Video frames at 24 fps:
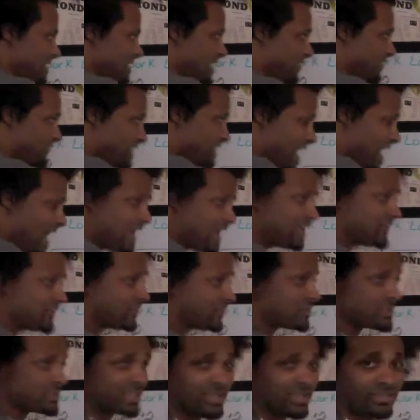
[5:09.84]
If not,
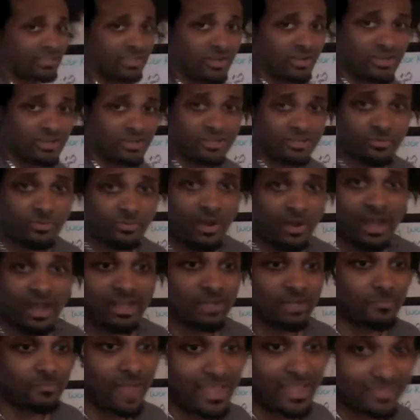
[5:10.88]
if you're selling on your
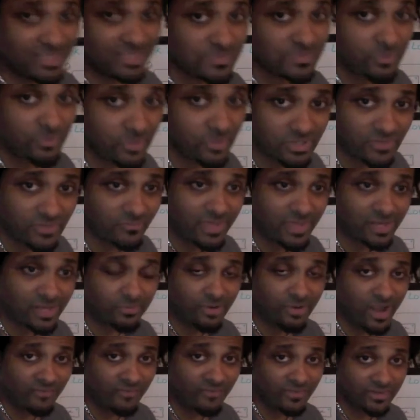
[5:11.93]
product, but at this point you've made a
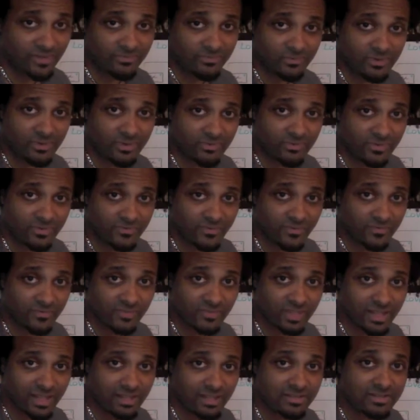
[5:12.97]
profit of
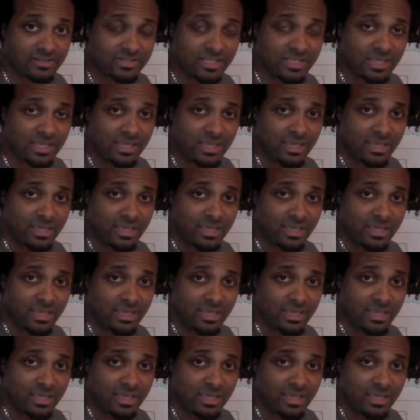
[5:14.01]
$350.